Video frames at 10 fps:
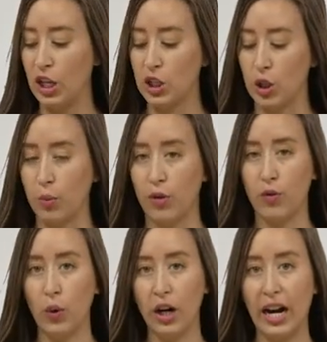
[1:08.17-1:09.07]
So
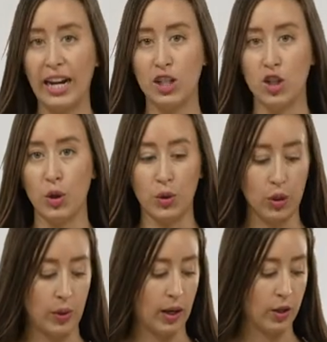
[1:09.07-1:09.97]
before I show
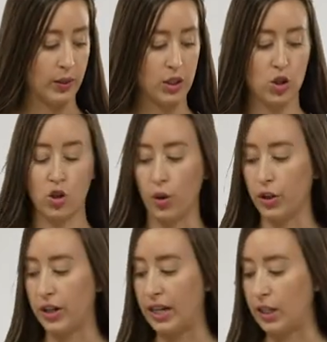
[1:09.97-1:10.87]
you how to install
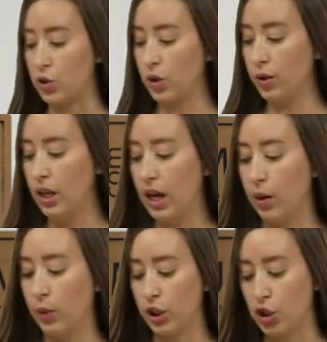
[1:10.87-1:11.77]
your handle, I
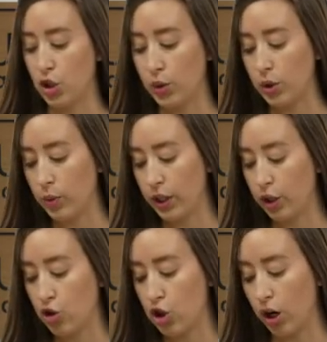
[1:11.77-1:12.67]
wanna show you where your
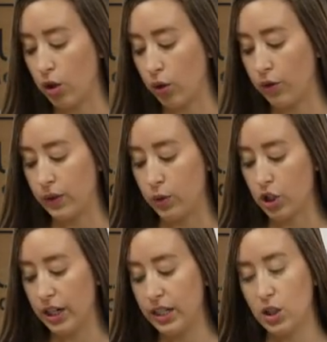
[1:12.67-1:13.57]
charcoal
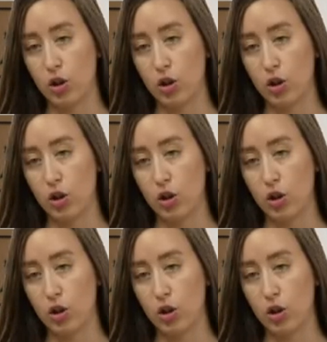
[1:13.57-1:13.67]
filter is.